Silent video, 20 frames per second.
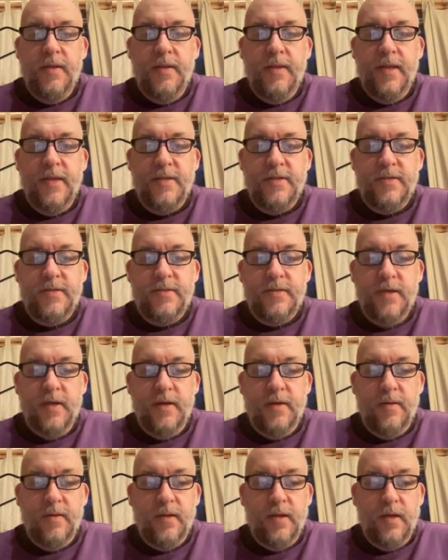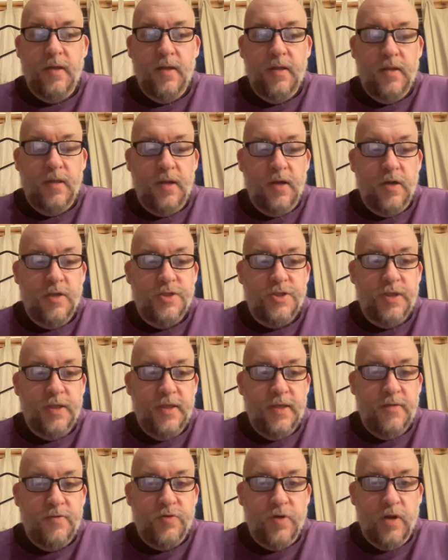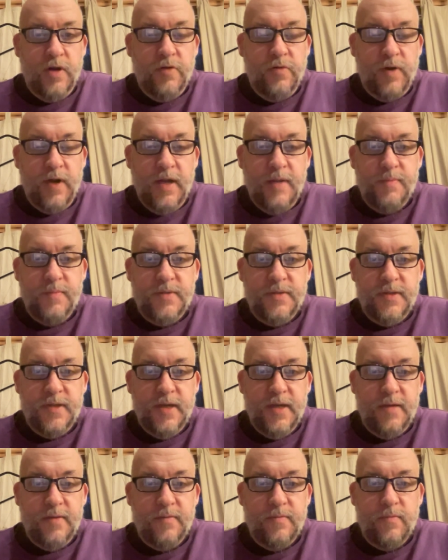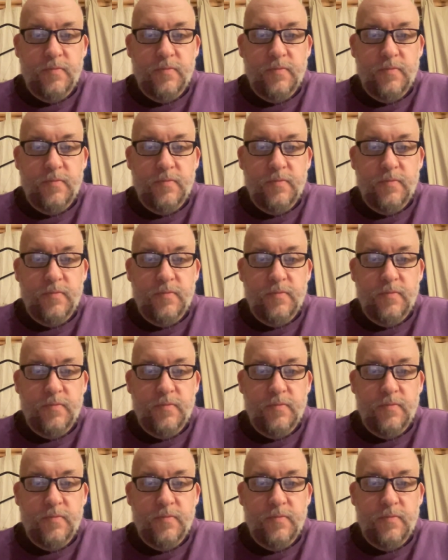That's largely drug crimes that